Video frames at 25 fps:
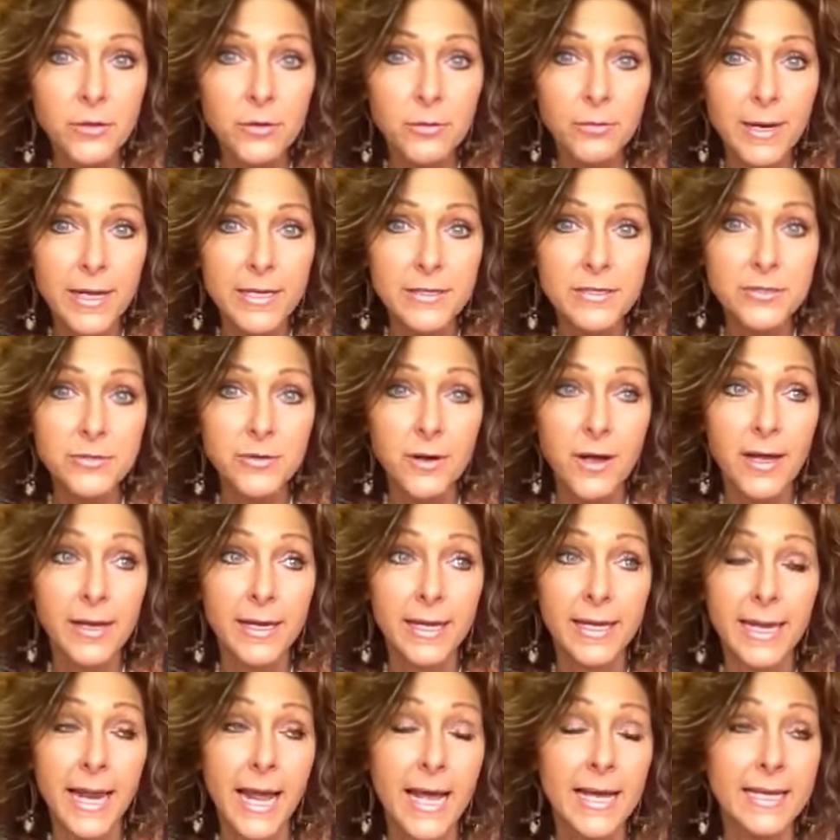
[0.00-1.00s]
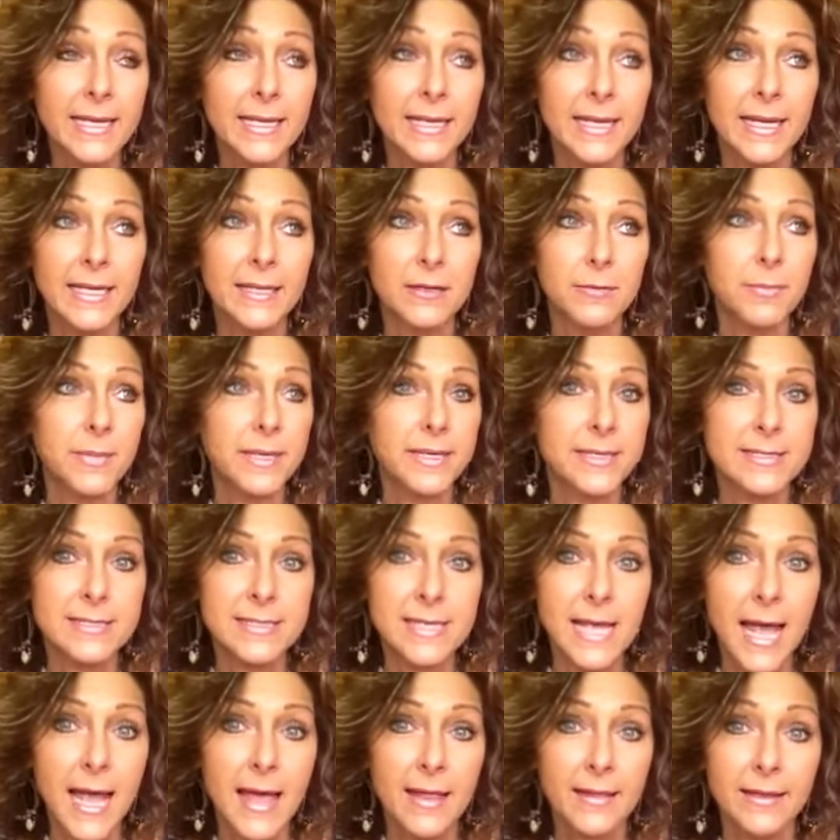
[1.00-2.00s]
a restaurant and I can eat a big
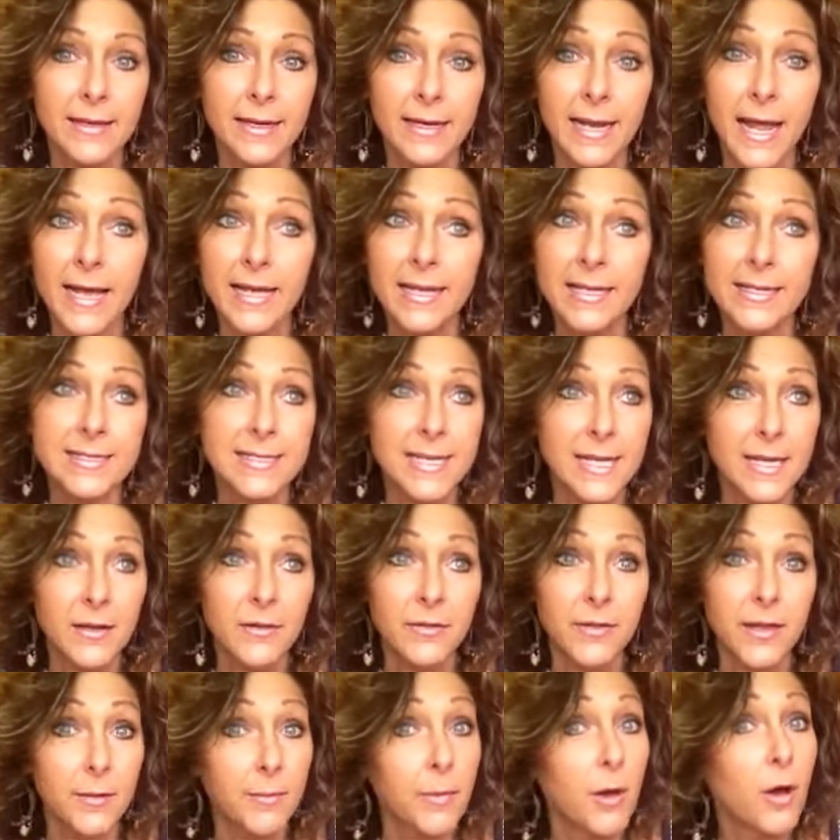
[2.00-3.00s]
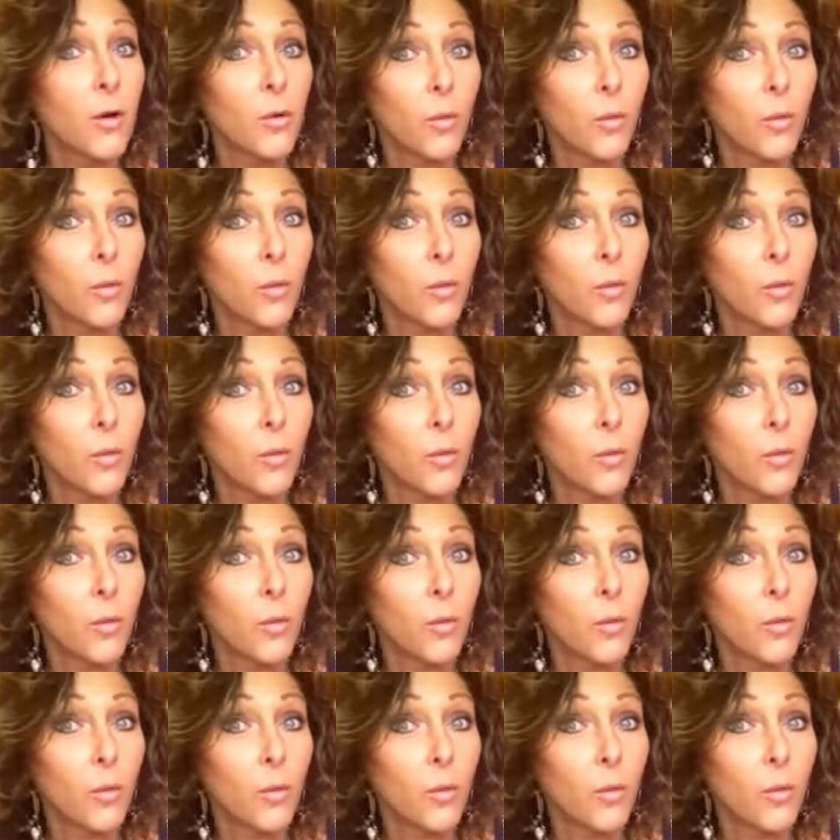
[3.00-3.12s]
salad and I can tell them